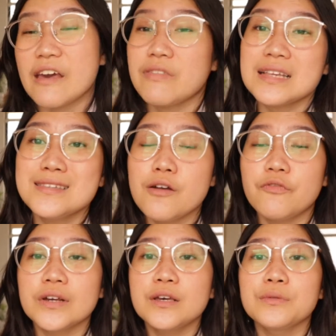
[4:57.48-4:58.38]
if that's not
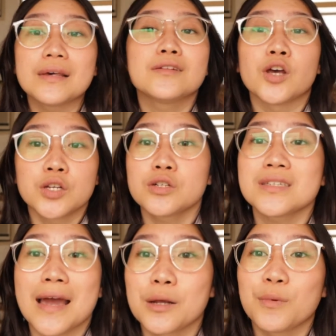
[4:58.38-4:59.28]
for you then
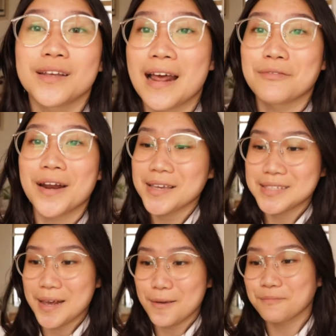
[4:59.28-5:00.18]
understandable and have a nice day